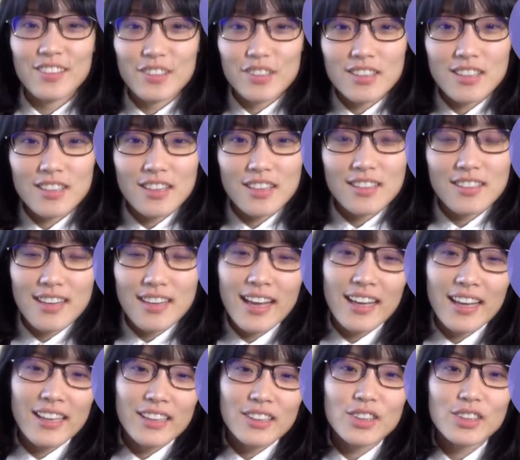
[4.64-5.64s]
Those are
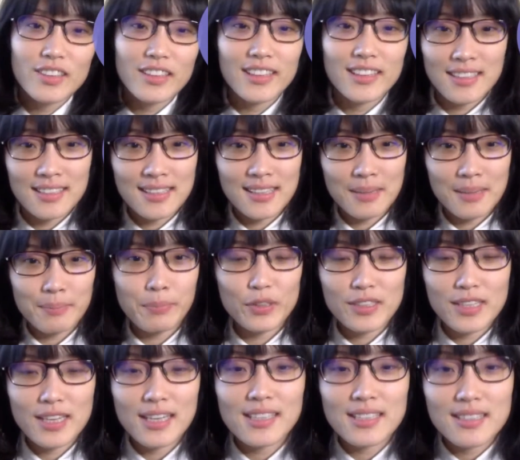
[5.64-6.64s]
actually
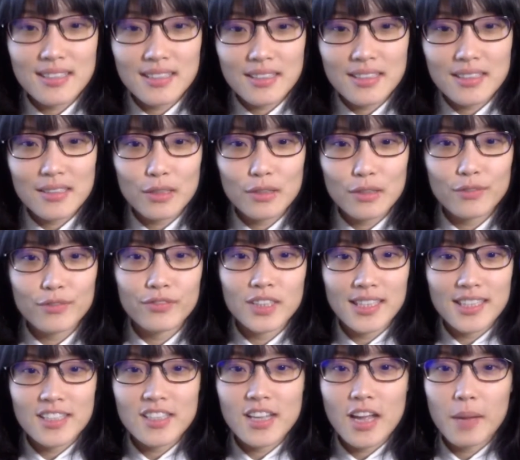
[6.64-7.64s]
example sentences of
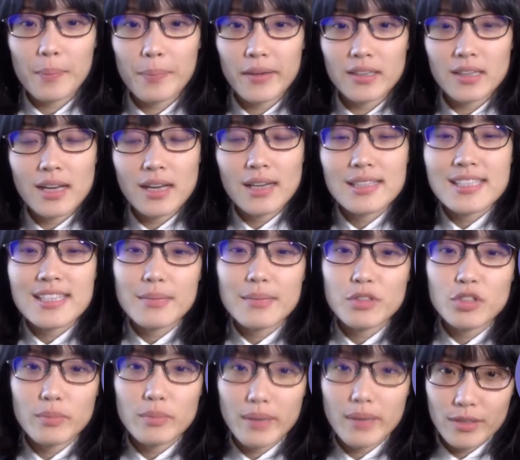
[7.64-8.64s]
today's topic,
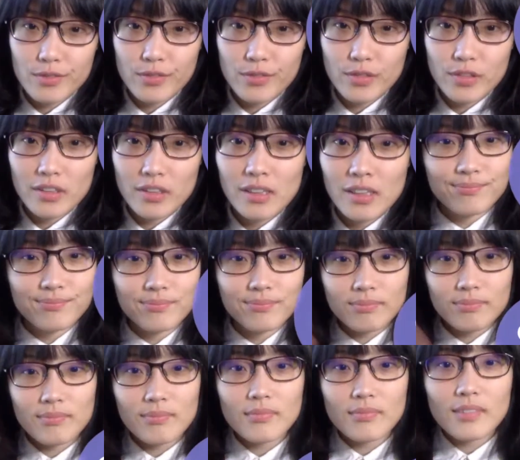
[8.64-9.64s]
conceptual metaphor.
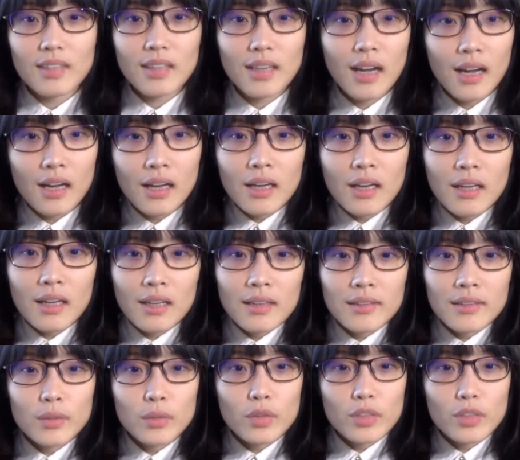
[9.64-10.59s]
The